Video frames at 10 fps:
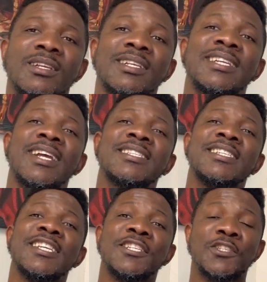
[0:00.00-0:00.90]

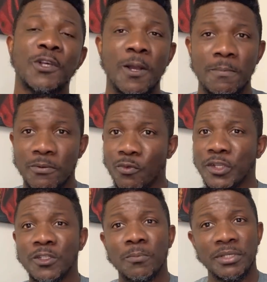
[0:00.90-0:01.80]
getting a job
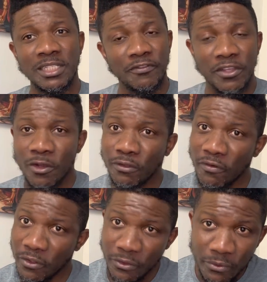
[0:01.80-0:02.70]
will not be difficult
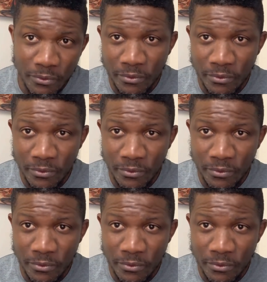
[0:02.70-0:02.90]
for you?